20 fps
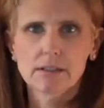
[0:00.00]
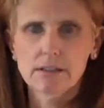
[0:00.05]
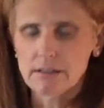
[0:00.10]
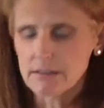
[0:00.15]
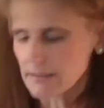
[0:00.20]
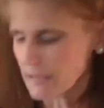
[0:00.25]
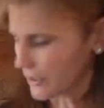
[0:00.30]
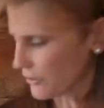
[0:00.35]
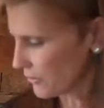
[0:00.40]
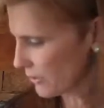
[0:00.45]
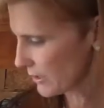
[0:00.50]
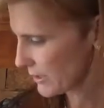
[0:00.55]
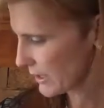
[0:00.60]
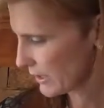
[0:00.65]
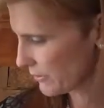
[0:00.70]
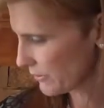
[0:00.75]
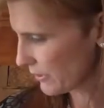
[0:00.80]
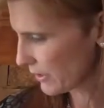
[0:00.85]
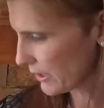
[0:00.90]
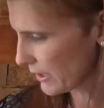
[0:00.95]
etc.,
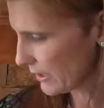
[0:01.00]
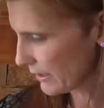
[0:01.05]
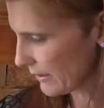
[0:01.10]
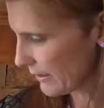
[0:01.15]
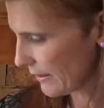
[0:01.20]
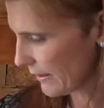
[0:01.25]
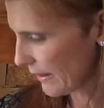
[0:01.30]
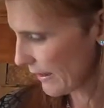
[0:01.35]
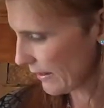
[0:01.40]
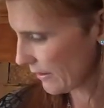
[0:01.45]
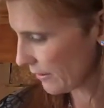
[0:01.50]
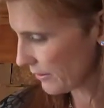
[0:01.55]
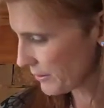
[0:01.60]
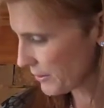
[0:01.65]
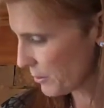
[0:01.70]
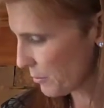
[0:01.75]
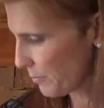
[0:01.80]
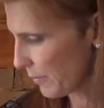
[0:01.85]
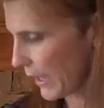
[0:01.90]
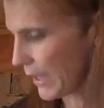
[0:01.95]
etc., and
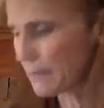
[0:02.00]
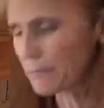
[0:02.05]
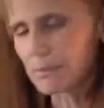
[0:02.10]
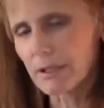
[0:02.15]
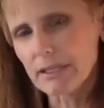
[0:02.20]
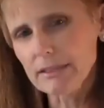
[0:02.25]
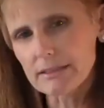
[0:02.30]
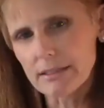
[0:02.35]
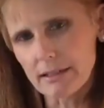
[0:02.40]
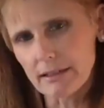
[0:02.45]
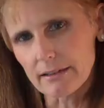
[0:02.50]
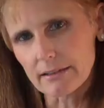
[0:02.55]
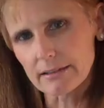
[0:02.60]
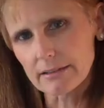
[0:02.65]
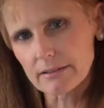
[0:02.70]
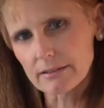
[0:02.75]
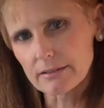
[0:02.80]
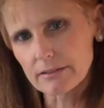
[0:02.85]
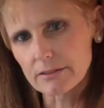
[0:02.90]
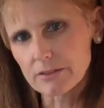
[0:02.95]
also bad blood tests.